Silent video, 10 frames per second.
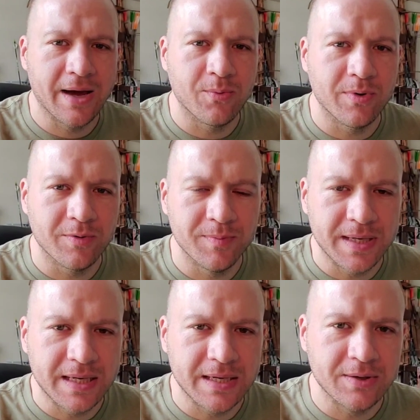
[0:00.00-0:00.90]
will
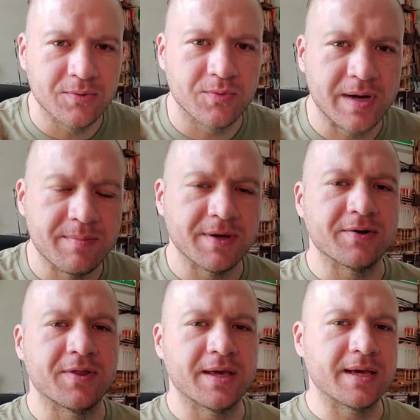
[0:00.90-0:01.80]
be
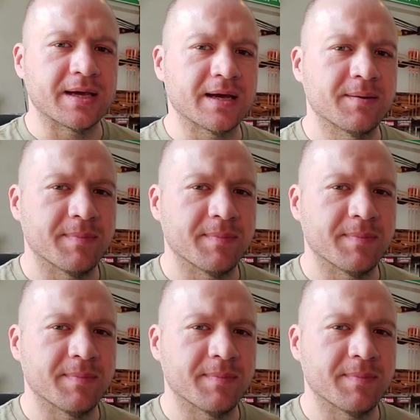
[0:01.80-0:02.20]
rebuilding